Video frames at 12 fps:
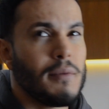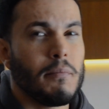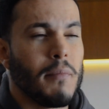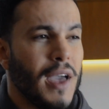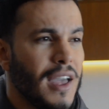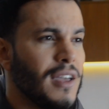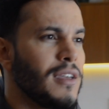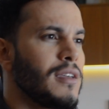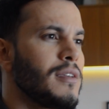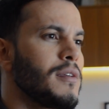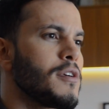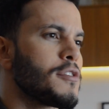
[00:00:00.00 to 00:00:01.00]

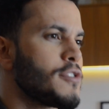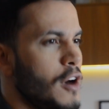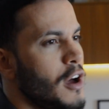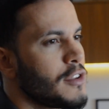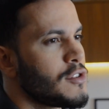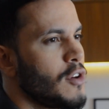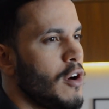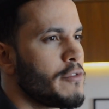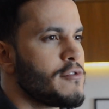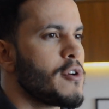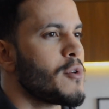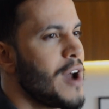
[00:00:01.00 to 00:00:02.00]
main thought
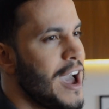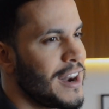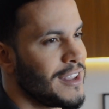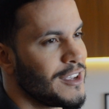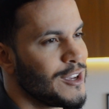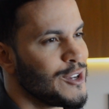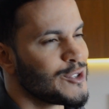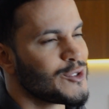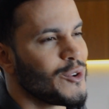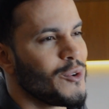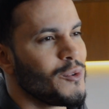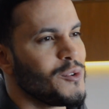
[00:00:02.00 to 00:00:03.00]
of your writing.
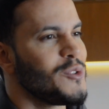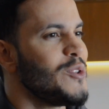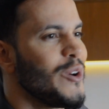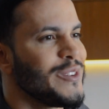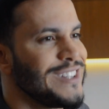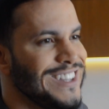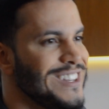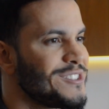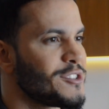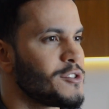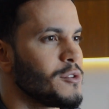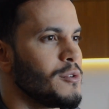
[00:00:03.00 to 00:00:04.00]
So you don't need
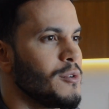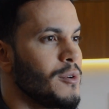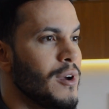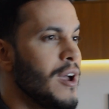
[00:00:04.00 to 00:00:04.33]
to